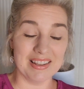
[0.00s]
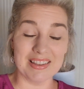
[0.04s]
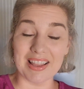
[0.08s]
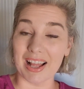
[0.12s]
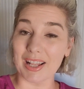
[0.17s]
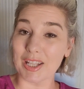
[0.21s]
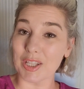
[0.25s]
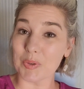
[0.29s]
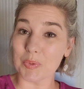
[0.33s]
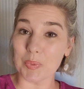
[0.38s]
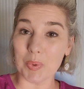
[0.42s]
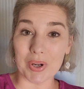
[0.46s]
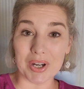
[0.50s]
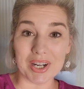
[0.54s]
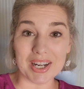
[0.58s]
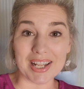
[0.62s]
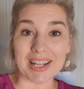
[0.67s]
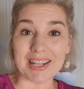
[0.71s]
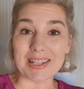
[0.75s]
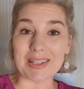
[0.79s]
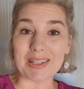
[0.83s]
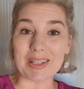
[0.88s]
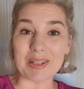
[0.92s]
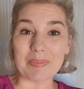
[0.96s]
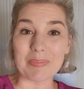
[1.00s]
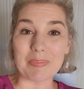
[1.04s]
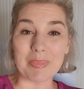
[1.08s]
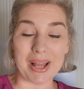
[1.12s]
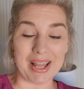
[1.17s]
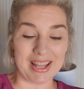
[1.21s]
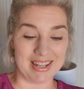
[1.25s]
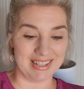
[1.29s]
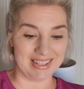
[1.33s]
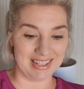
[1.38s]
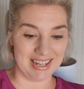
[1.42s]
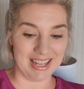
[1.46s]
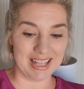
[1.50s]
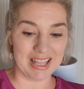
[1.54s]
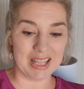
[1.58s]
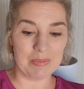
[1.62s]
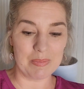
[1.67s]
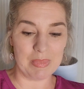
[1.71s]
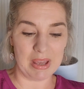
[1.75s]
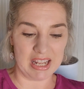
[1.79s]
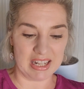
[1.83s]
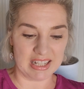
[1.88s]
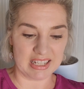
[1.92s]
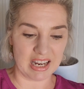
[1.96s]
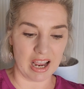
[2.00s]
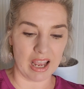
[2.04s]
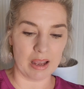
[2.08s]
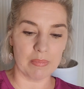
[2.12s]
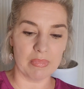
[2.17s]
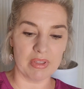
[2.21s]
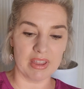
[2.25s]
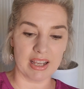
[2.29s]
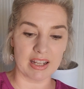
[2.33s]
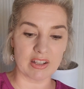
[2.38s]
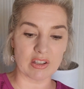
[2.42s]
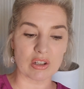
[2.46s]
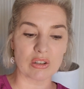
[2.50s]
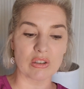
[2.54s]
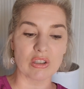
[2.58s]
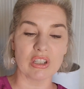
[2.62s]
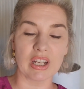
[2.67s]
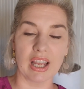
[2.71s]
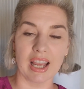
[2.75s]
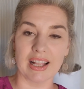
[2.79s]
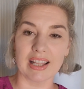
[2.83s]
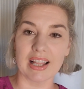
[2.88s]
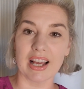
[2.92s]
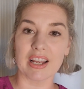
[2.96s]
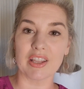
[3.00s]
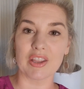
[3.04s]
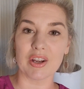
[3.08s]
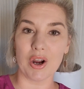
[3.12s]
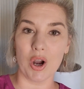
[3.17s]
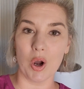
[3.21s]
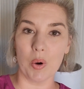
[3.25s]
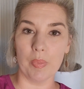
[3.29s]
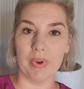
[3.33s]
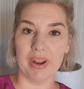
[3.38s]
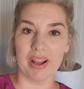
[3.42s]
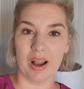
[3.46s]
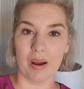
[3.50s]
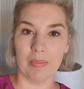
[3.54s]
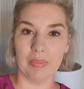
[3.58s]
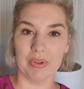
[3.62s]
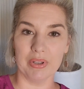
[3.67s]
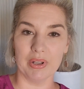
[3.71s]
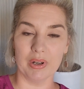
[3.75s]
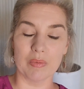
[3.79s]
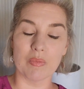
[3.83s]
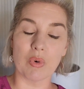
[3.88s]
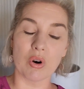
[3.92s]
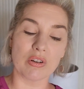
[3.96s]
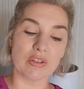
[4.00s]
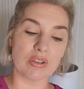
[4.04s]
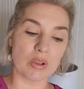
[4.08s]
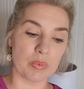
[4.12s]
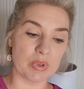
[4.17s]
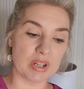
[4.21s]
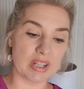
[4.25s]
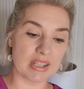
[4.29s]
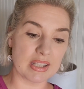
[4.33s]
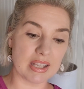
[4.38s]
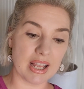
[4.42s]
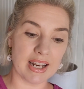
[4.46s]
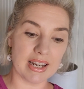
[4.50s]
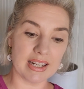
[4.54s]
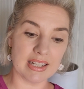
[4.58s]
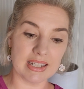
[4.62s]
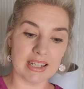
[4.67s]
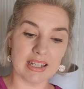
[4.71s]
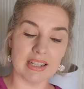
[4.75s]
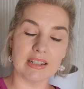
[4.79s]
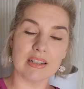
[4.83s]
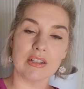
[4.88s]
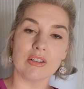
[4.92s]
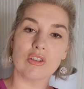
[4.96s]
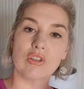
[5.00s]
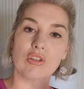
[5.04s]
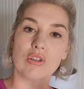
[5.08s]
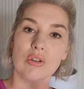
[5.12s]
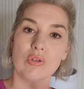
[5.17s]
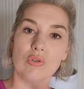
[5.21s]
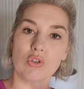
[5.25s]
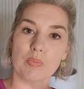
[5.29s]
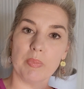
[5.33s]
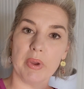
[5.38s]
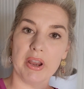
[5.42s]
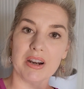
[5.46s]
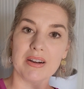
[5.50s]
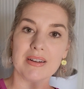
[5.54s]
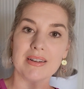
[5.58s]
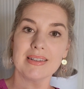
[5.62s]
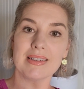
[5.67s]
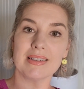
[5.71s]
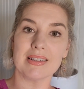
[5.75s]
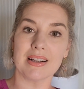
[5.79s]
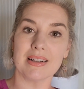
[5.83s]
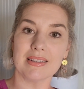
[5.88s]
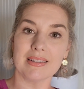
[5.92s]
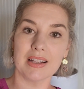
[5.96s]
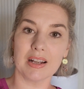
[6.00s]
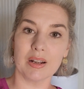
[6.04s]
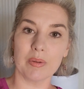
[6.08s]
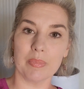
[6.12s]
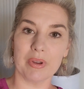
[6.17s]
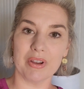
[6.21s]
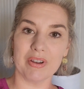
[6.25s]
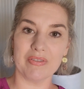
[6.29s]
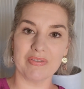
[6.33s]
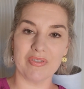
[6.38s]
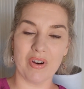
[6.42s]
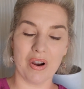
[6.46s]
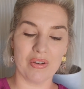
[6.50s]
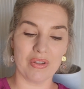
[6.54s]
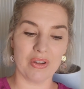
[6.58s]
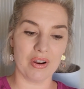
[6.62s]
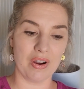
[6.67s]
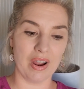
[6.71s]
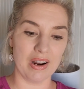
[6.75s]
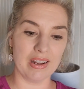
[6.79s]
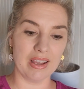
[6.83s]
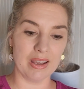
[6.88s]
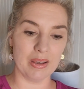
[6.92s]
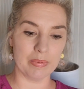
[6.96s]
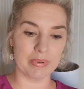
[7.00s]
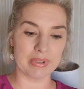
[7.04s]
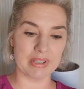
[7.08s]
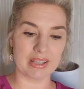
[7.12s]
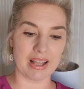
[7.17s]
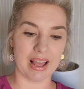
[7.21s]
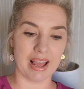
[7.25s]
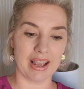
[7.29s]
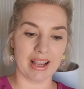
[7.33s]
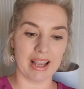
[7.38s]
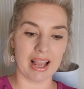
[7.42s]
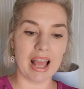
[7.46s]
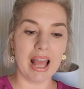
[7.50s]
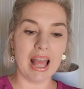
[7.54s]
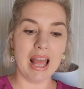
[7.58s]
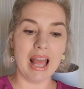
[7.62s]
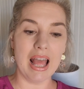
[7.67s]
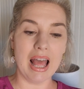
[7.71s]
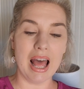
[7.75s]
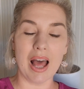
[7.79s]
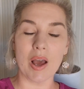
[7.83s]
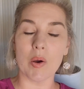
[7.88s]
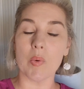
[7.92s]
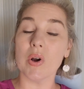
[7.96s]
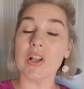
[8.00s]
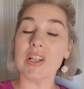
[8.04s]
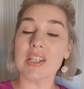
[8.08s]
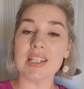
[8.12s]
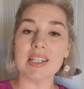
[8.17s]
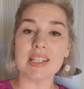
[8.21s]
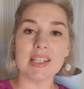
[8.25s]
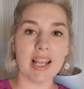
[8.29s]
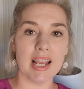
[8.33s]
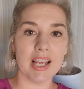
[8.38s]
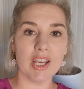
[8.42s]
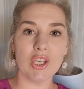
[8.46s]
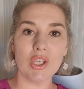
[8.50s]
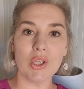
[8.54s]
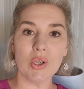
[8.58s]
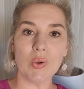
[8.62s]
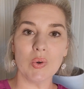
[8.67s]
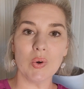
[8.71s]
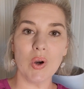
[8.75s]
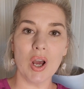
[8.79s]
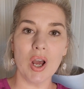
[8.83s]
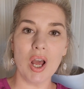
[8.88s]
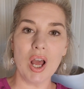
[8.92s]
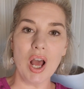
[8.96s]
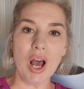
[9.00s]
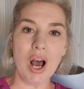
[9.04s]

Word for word: that's what it is. But in the meantime, things are looking like they're opening up a little more. So we decided to scooch Paris a little bit farther, and he was like, I want to take you